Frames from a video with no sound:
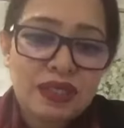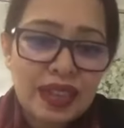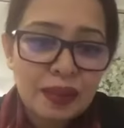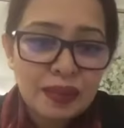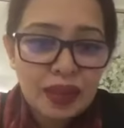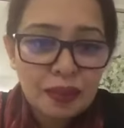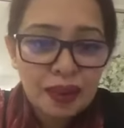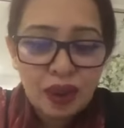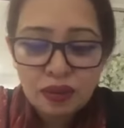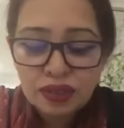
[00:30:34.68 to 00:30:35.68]
So tell me
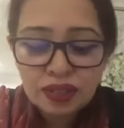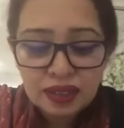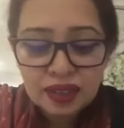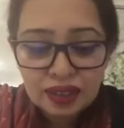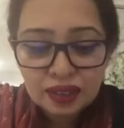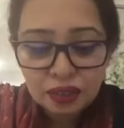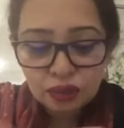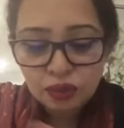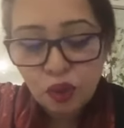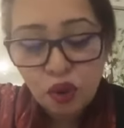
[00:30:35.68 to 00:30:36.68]
about, you
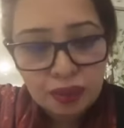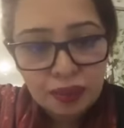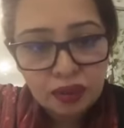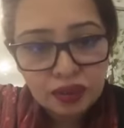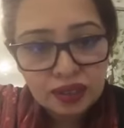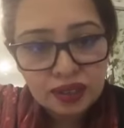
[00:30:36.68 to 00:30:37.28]
spoke about